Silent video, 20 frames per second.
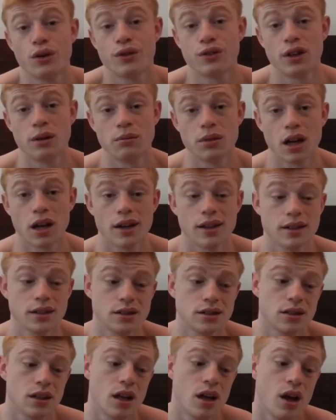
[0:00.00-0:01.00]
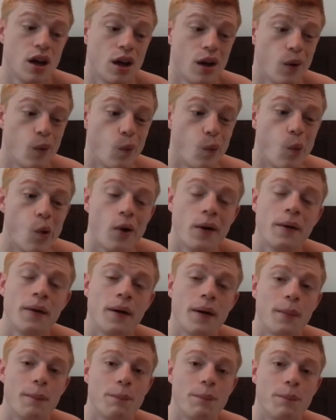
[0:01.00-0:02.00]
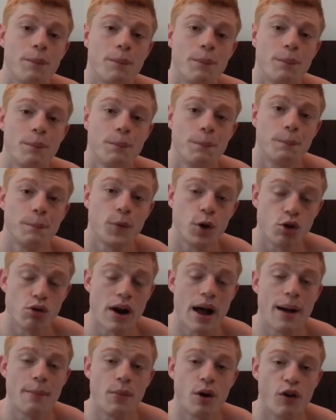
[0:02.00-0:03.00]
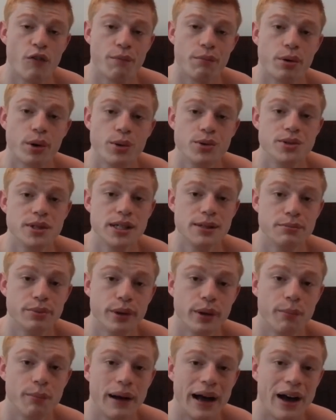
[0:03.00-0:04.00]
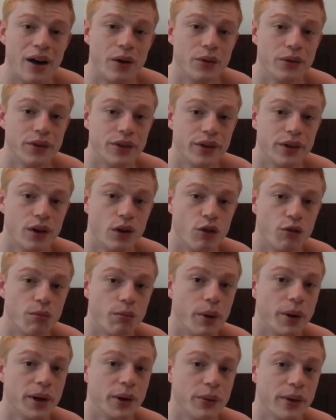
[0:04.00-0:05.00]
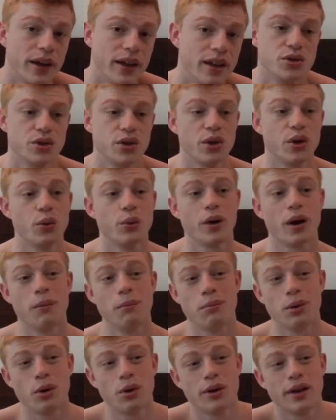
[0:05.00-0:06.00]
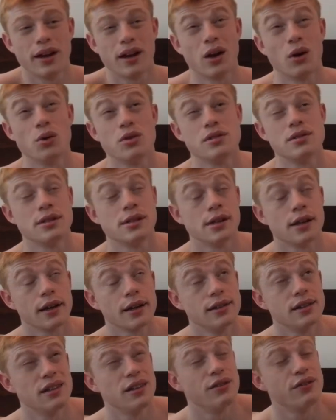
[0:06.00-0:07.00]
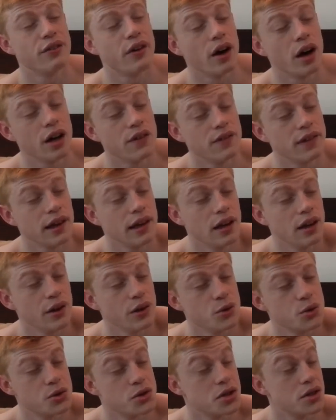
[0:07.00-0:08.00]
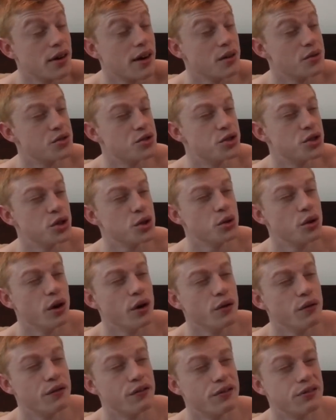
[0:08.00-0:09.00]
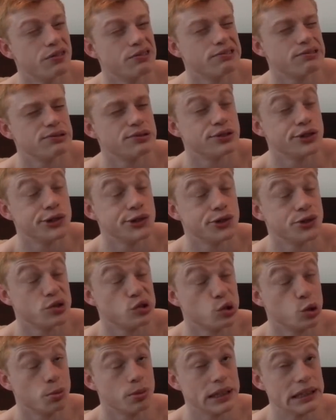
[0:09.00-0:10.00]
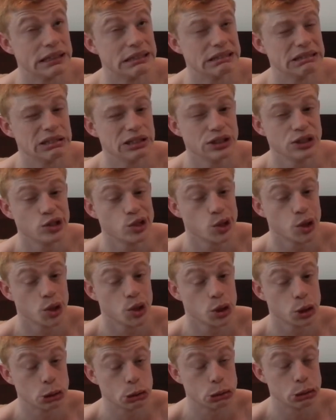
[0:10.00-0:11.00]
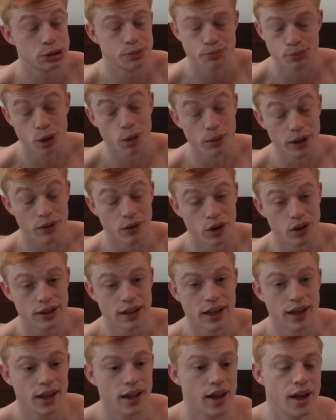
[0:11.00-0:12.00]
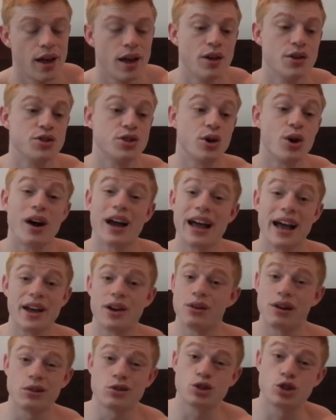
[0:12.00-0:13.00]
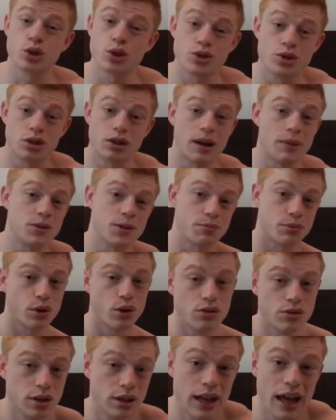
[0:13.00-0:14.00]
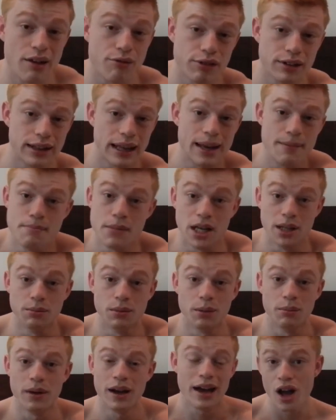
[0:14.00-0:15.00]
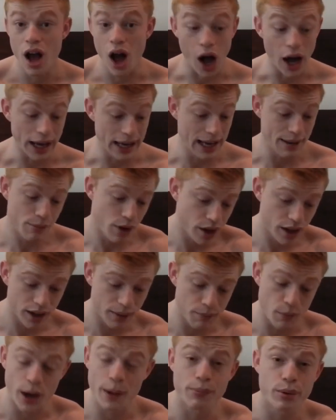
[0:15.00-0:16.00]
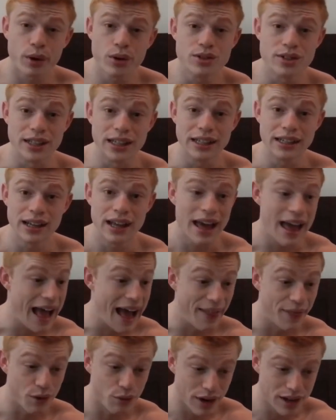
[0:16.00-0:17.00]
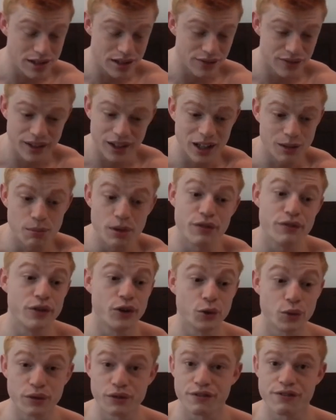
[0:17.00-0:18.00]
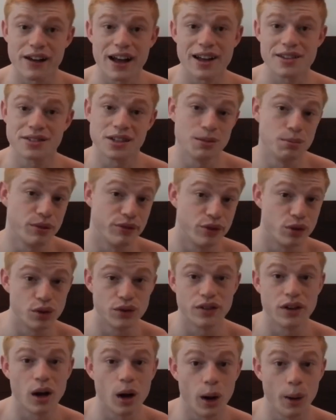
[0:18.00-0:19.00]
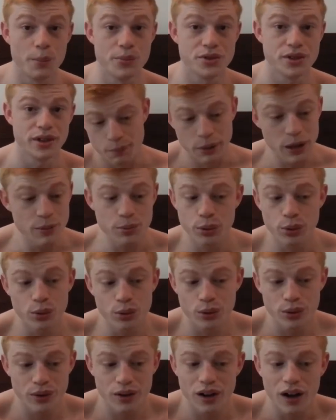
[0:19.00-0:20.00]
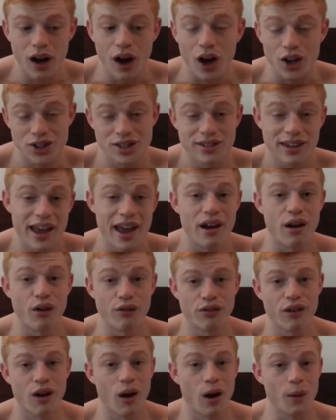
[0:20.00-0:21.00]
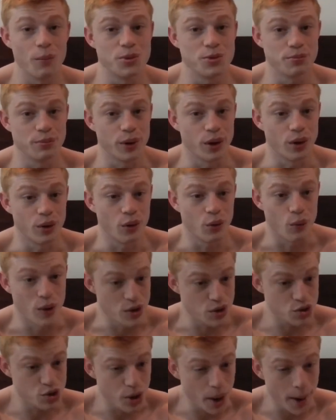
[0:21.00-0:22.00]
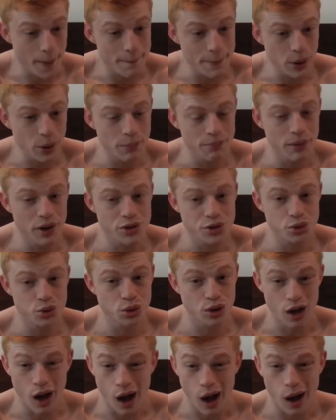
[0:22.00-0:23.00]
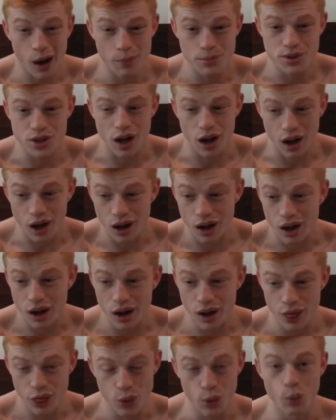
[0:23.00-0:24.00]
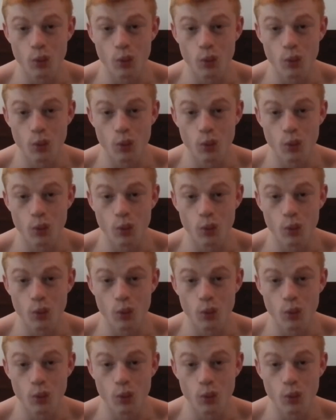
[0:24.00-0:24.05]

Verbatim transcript: of thumb, guys one gram of protein per pound of body weight. So when I'm bulking, I was 95 kilos, which is around 204 pounds. Probably wrong there. So I had around 200 grams of protein every day minimum. I hit my, my protein, and the rest of it can be filled with fats, can be filled with carbs. People are scared of carbs, but when you're trying to build muscle, carbs are the